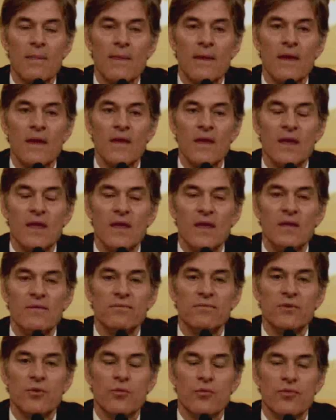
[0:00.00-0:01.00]

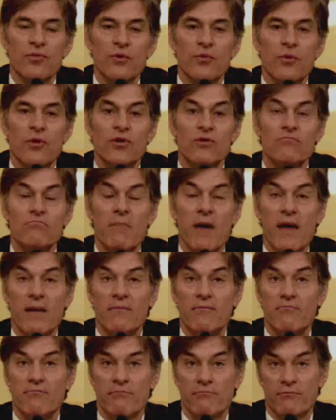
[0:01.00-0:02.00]
It, the, the word,
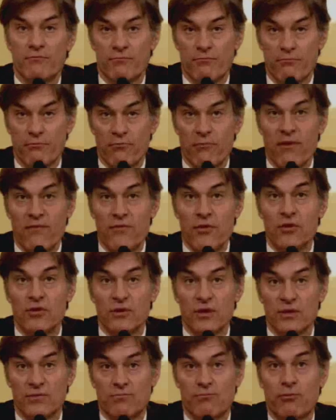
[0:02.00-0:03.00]
if
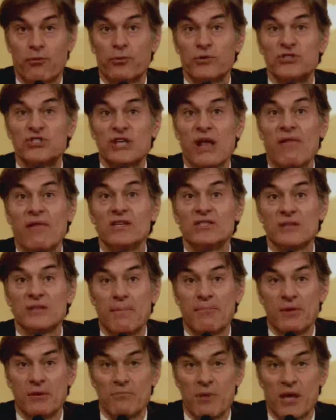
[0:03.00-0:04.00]
you're selling
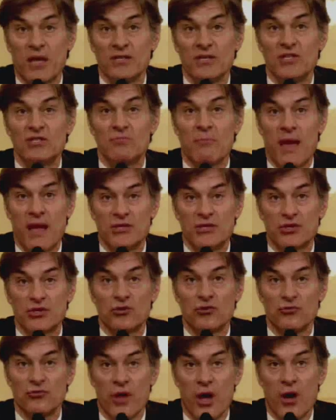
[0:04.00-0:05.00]
something because it's
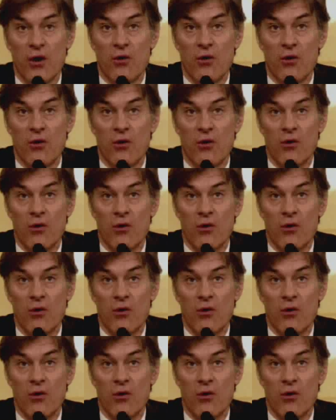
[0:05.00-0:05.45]
magical, no.